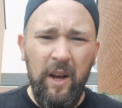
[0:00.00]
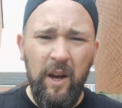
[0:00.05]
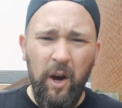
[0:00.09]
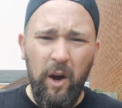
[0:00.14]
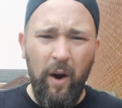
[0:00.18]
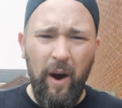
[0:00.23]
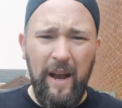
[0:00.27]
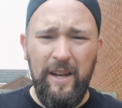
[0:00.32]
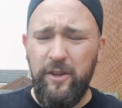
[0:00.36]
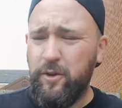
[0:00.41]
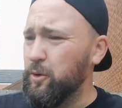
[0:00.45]

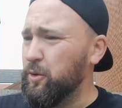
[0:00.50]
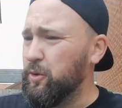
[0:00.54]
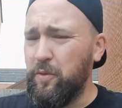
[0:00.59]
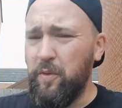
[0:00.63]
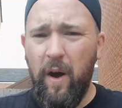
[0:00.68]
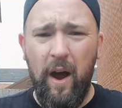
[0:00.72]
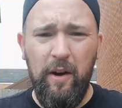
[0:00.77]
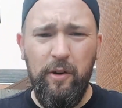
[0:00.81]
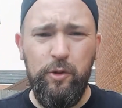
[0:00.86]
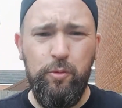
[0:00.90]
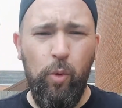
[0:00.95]
Alright, so as
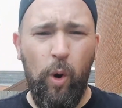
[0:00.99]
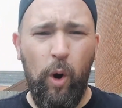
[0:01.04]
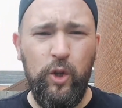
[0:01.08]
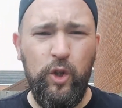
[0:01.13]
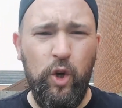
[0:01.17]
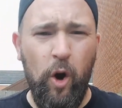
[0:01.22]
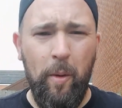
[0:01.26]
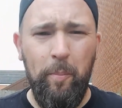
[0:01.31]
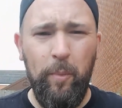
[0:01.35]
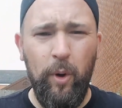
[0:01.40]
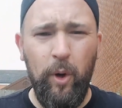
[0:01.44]
far as wash
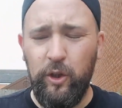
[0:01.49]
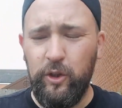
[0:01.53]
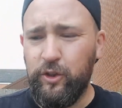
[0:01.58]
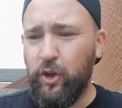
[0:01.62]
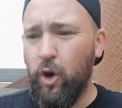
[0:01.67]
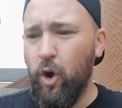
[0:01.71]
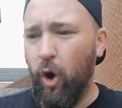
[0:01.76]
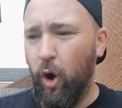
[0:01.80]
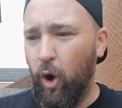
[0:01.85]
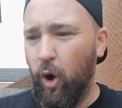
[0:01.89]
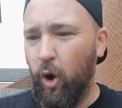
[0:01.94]
combos
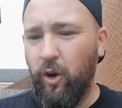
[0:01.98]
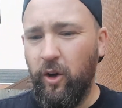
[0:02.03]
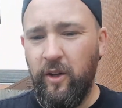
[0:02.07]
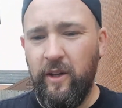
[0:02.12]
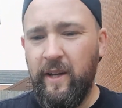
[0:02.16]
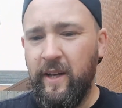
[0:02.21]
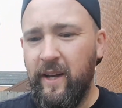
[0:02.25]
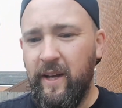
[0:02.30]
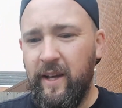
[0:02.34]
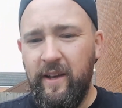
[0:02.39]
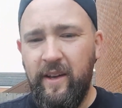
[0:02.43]
go,
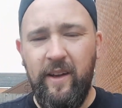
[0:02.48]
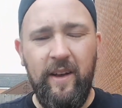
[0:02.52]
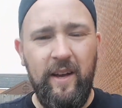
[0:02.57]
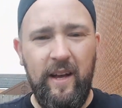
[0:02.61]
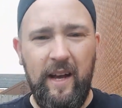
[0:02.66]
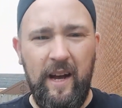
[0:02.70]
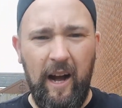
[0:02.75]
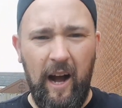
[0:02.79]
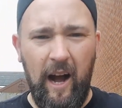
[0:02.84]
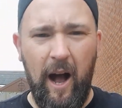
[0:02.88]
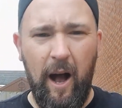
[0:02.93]

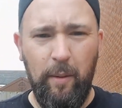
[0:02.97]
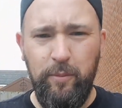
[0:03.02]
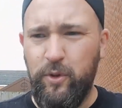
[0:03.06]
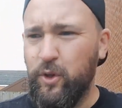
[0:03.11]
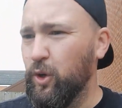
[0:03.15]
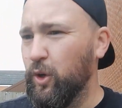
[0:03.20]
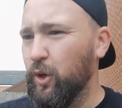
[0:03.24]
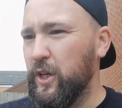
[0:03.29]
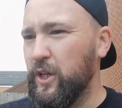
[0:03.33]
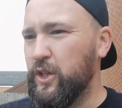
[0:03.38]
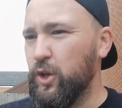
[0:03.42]

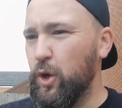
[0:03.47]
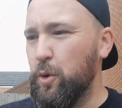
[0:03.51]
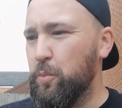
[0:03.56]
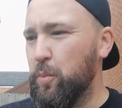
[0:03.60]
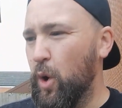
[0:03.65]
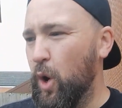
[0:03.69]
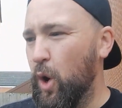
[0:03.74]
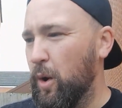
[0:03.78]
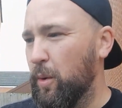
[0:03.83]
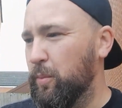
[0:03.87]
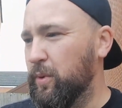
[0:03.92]
absolutely
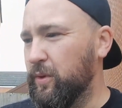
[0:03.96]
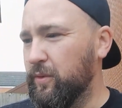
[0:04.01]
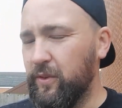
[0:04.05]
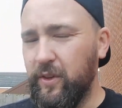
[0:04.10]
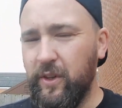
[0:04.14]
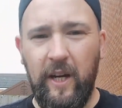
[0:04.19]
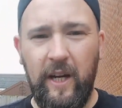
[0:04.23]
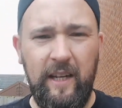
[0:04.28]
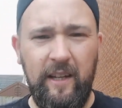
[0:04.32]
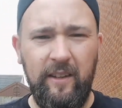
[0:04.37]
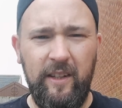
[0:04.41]
superb.
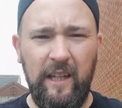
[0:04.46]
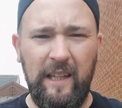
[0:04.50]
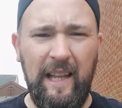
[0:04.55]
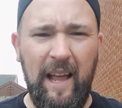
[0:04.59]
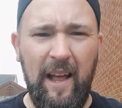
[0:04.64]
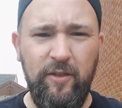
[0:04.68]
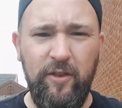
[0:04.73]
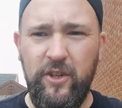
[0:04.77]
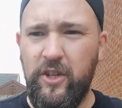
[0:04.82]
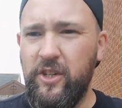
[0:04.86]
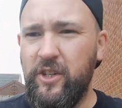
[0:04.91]
The
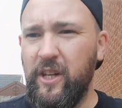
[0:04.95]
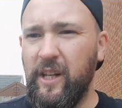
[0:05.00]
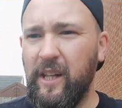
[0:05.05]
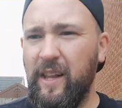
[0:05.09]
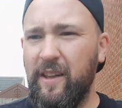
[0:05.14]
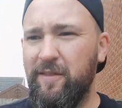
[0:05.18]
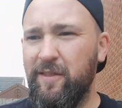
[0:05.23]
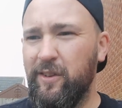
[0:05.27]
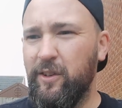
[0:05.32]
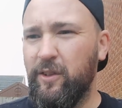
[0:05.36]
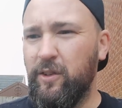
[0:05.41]
Lance has
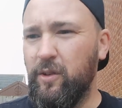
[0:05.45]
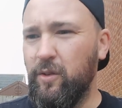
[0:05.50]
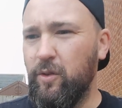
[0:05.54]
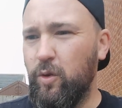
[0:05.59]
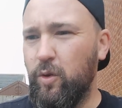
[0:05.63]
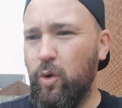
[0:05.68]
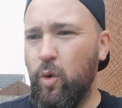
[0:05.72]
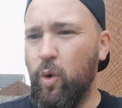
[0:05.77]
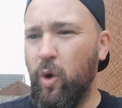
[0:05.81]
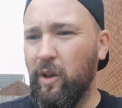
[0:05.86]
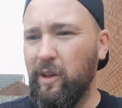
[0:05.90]
delivered
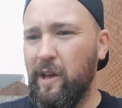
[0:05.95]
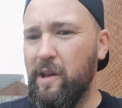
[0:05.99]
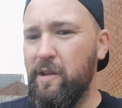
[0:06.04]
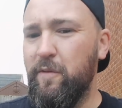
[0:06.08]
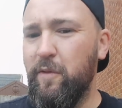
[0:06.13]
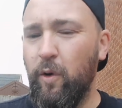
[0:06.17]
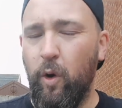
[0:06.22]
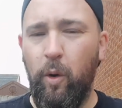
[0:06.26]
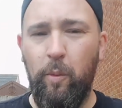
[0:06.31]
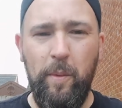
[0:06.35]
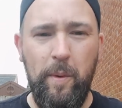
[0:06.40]
quality
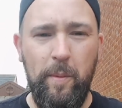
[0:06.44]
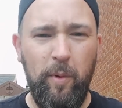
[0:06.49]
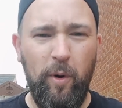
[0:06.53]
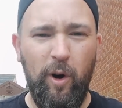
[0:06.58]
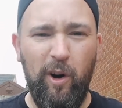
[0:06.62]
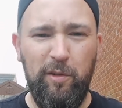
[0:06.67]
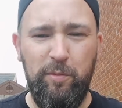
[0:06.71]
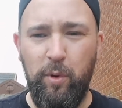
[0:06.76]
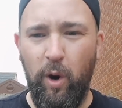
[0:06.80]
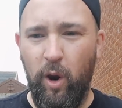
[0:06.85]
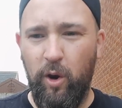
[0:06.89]
foam with
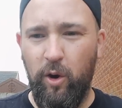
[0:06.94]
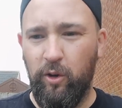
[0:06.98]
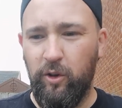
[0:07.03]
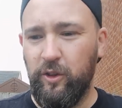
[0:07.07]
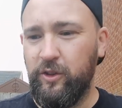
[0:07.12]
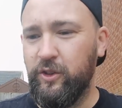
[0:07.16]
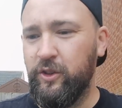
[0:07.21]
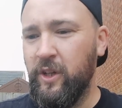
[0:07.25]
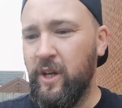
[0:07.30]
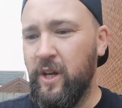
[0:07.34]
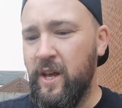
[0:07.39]
both
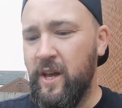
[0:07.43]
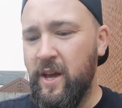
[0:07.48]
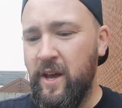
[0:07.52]
products.